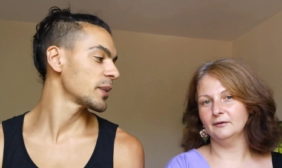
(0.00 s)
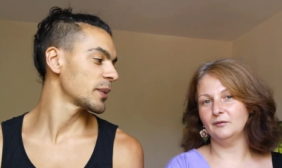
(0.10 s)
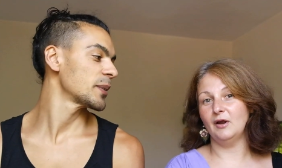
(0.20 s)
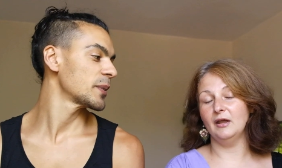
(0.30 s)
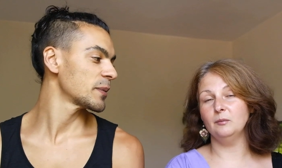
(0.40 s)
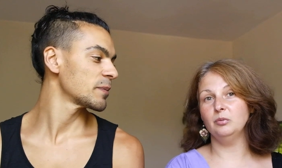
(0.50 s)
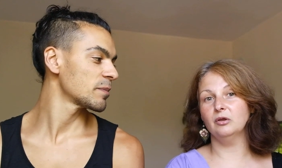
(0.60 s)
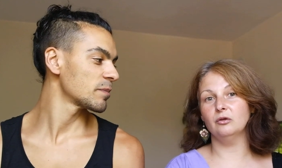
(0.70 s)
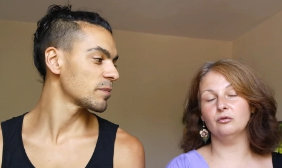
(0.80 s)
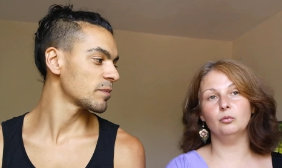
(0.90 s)
Speaker 1: Right,
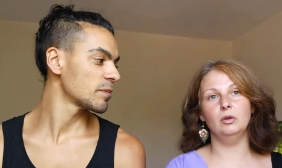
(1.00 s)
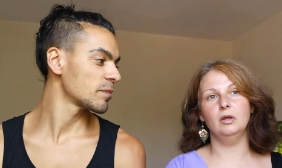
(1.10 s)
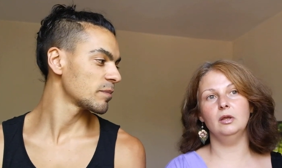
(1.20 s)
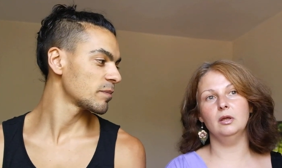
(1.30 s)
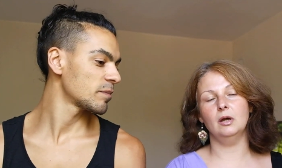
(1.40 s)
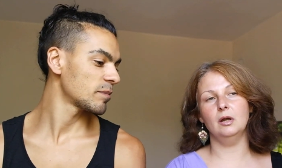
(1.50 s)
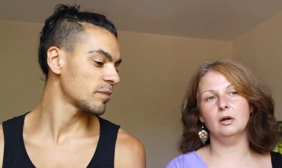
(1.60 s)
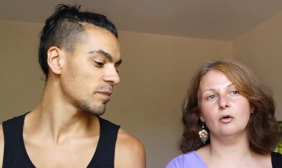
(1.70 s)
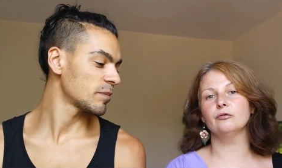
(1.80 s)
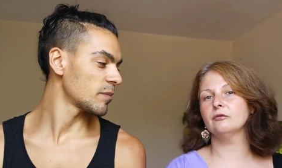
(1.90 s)
because we
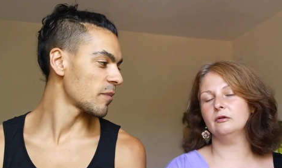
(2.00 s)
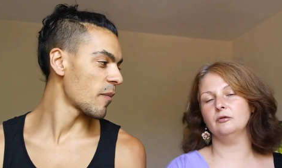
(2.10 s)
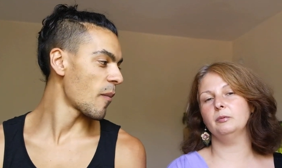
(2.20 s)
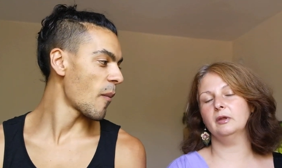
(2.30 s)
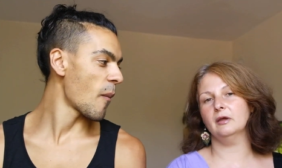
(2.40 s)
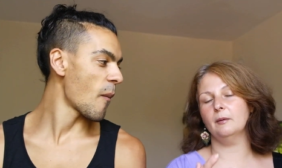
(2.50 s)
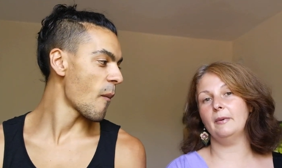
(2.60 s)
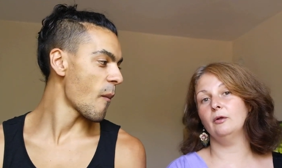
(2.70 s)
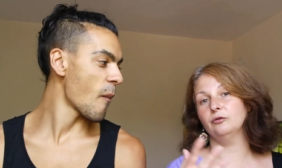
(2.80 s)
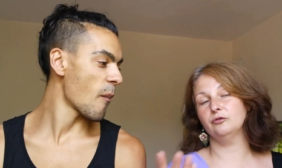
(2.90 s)
are constantly speaking
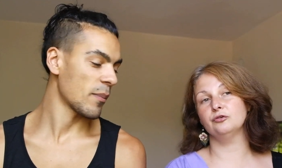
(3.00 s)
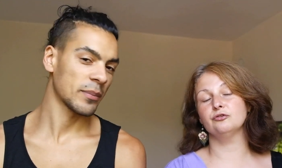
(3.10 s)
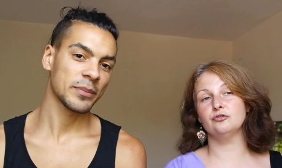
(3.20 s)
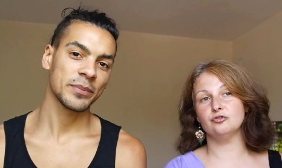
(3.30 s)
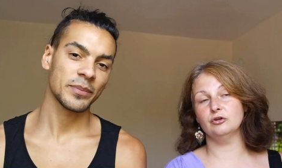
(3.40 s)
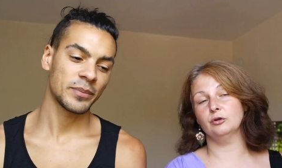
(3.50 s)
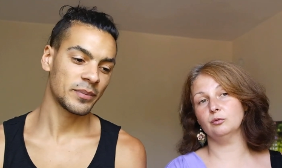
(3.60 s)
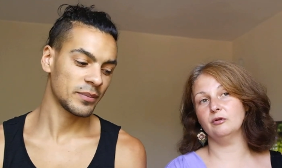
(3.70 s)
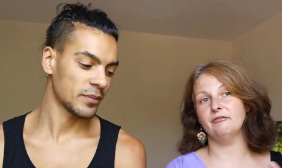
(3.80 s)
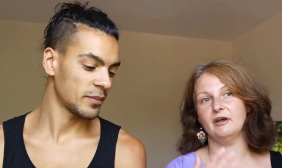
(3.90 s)
about
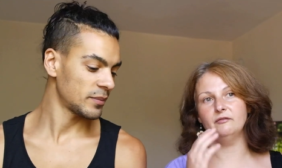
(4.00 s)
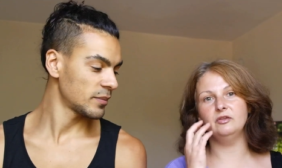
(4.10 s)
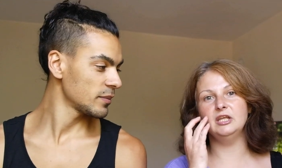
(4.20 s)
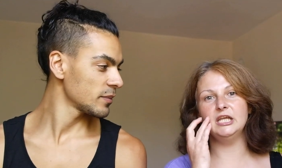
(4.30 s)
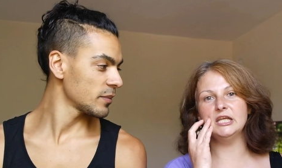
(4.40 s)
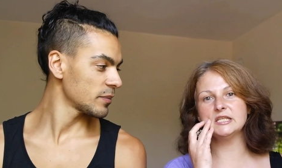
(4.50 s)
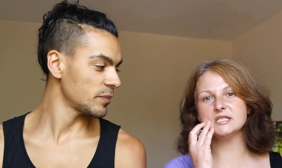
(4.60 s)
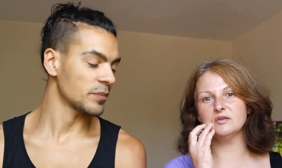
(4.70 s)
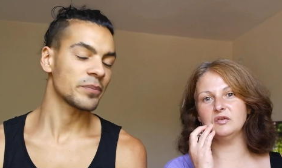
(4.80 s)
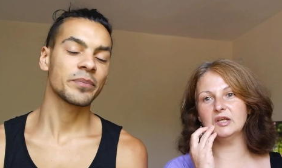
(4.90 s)
transitioning to the five D
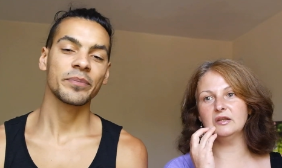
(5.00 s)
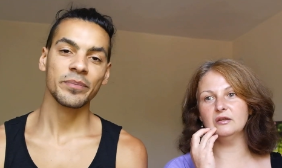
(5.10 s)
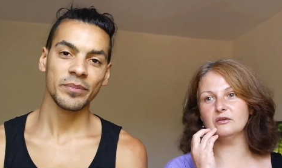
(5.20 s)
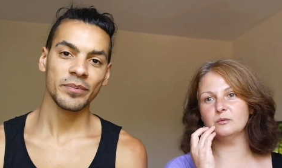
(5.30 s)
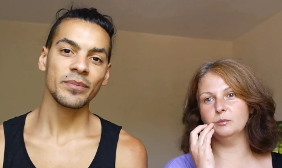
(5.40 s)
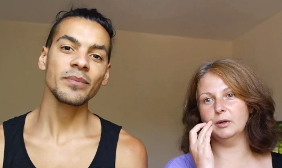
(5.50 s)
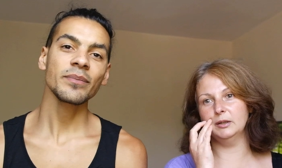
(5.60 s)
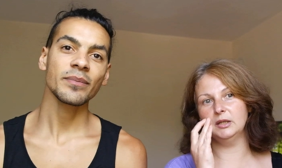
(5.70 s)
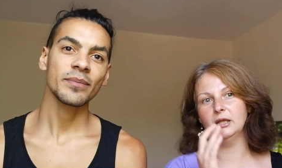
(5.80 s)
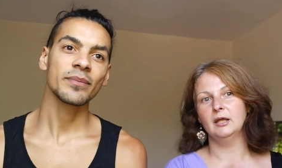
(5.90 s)
and stuff like this,
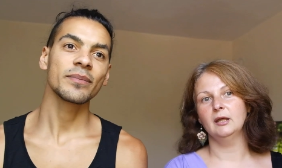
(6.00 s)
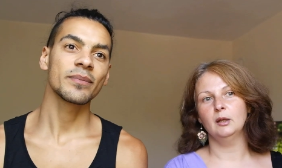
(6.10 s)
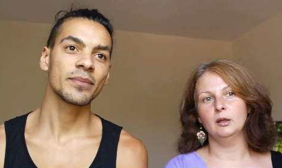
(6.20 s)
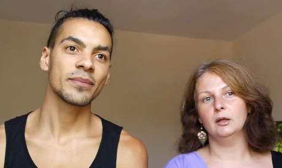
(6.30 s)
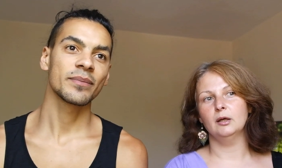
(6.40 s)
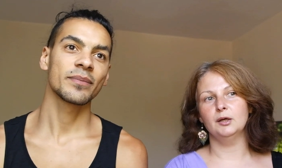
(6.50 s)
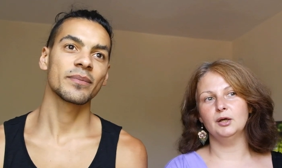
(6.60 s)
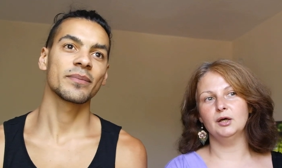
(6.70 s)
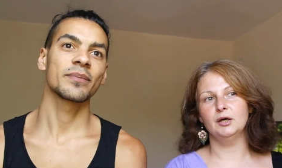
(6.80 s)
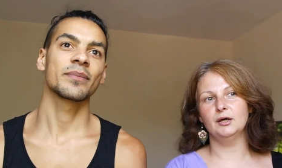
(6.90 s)
but
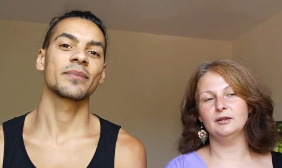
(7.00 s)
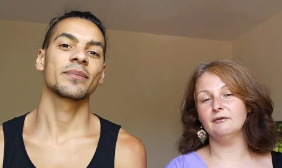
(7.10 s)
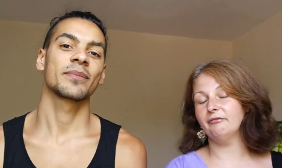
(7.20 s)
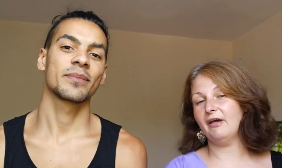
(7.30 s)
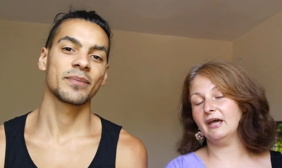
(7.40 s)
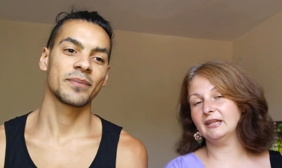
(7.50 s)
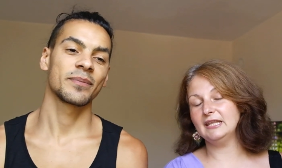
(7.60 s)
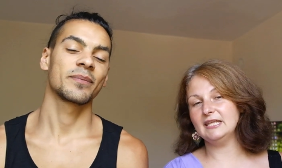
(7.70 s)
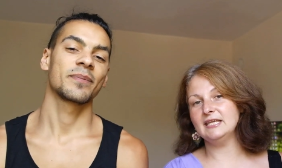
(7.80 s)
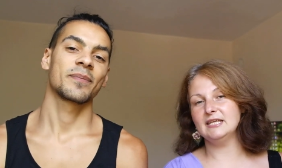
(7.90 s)
uh, the
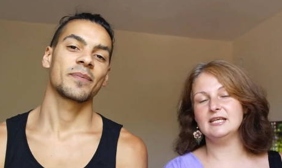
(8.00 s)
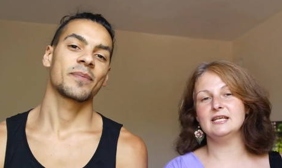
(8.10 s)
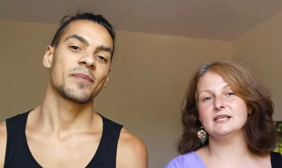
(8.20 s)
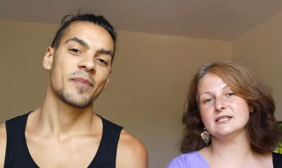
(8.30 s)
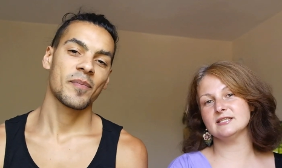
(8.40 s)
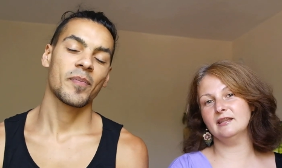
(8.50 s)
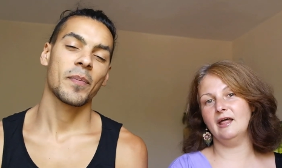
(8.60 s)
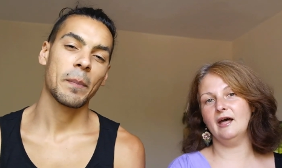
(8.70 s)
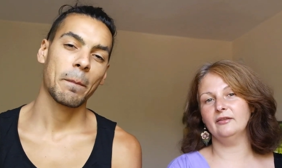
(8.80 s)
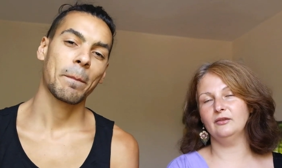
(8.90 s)
fact
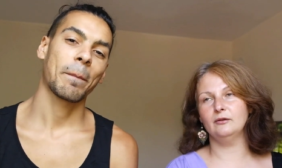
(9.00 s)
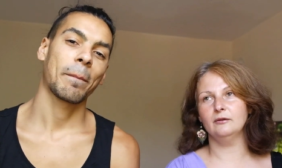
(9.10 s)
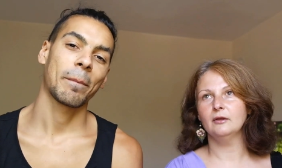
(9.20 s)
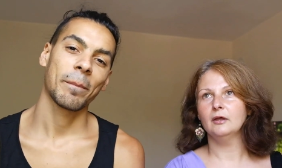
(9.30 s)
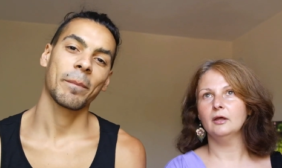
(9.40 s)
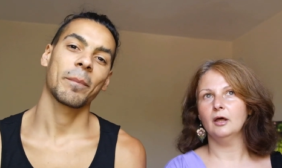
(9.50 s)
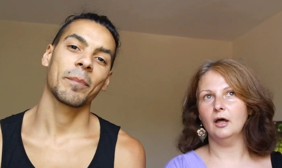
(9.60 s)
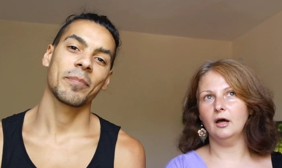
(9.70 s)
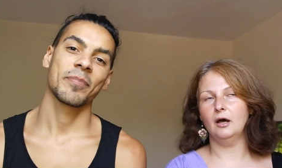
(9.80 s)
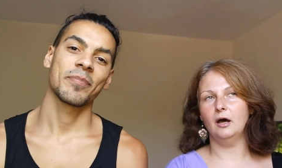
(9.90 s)
is that
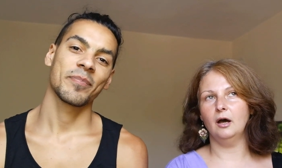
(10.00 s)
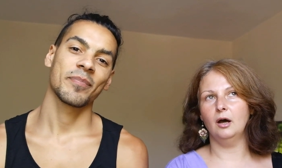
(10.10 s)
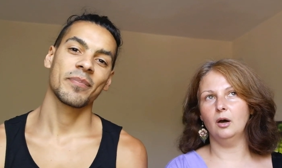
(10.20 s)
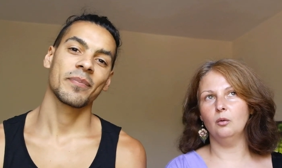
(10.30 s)
uh,